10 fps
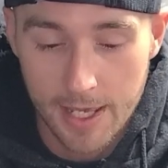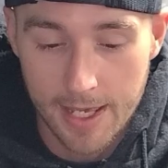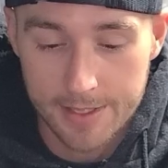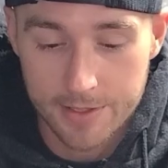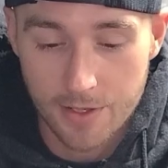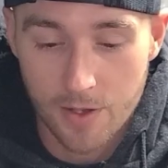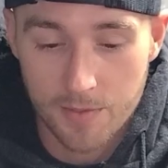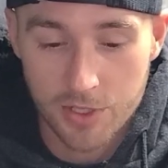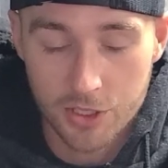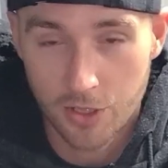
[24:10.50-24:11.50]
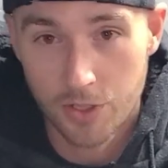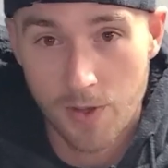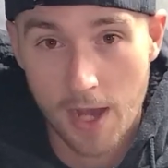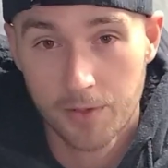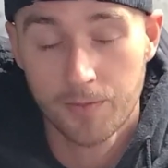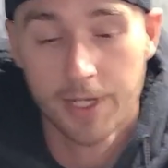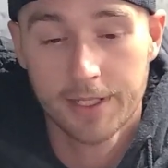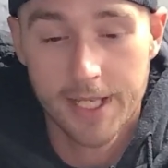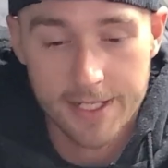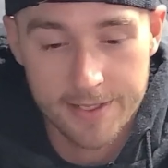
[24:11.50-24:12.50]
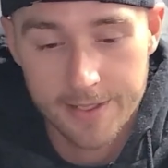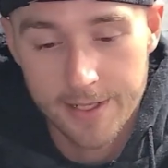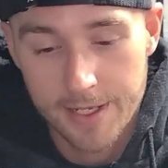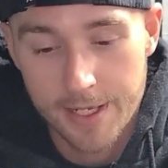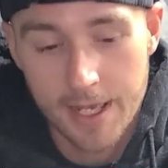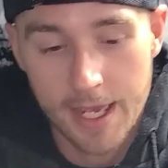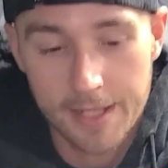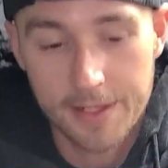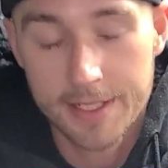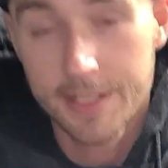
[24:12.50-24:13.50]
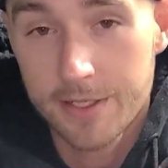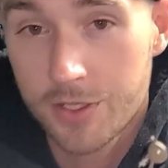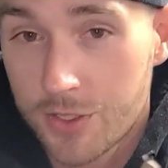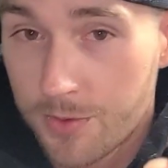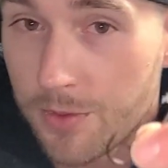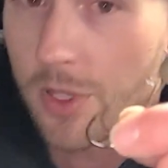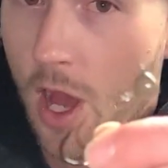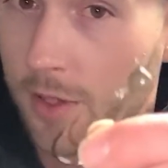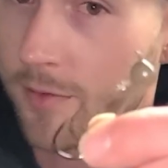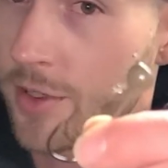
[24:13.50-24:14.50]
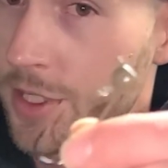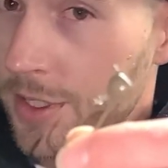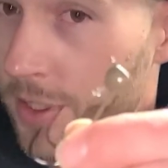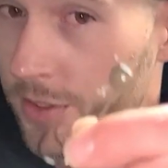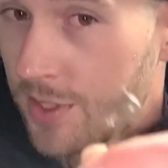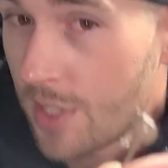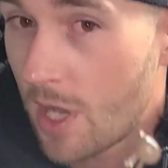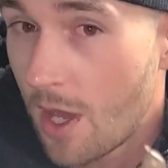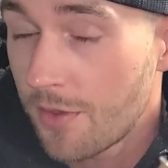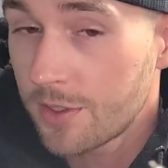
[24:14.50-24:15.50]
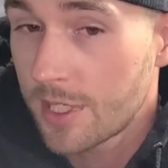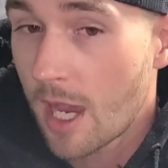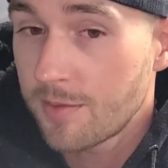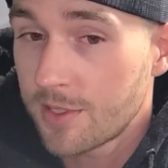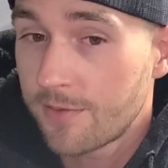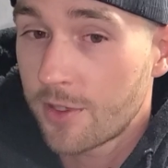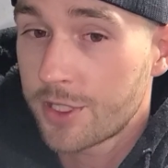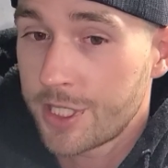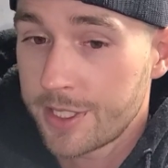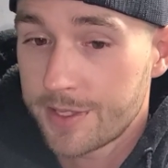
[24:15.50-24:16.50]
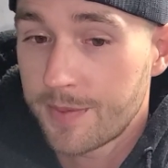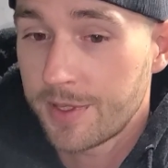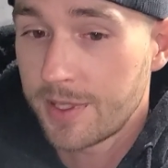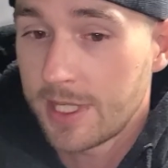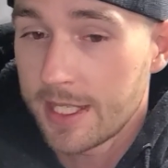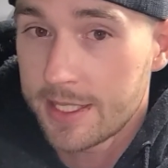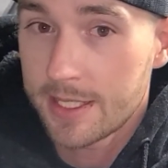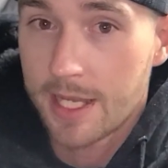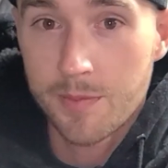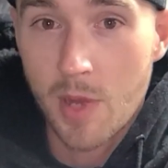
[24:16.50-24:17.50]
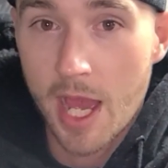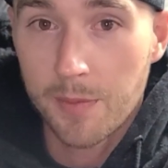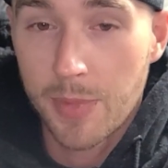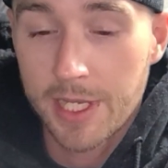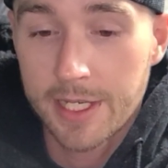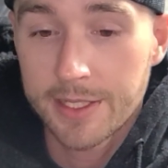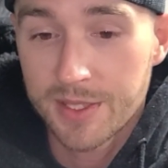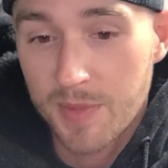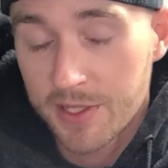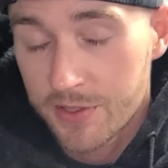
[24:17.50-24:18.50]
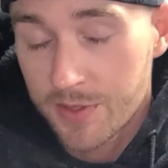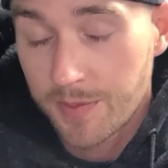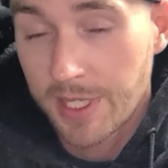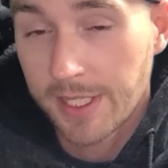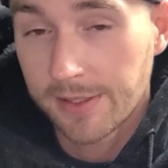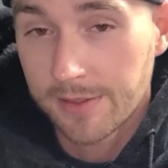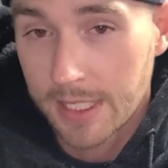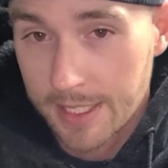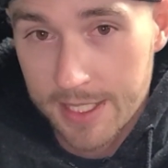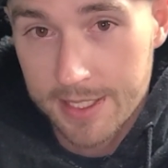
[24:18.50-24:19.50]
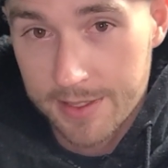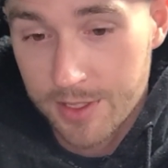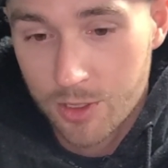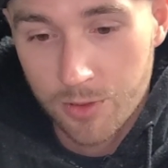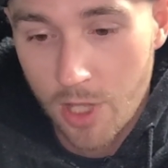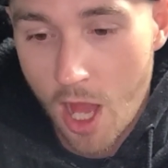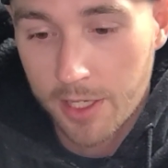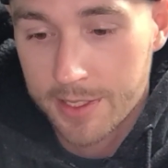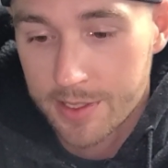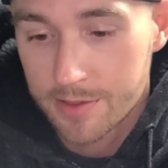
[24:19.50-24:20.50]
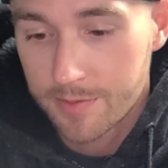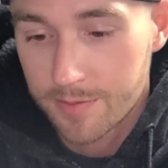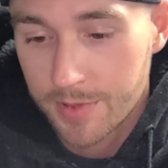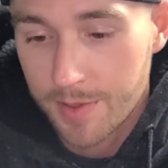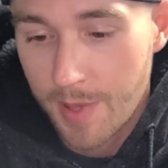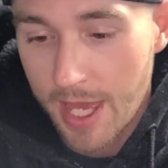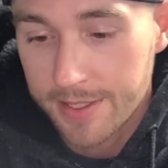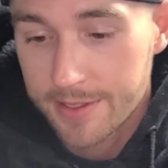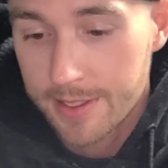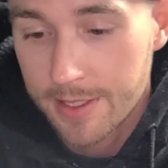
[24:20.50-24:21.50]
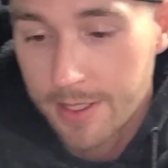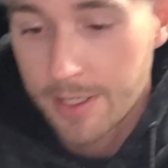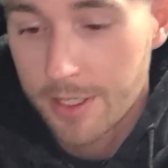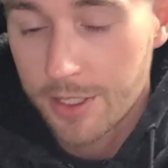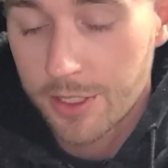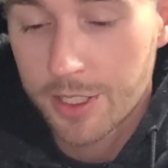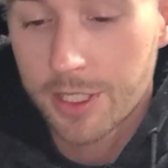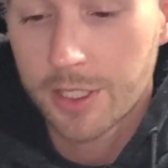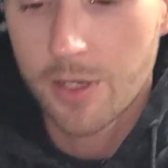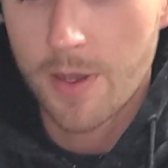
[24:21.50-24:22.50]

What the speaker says: And so I'm going to show you how to rig this. And this is a screw lock version. There's other types of versions, but this, in my opinion, and Spencer's opinion, this screw lock is the best. You're going to go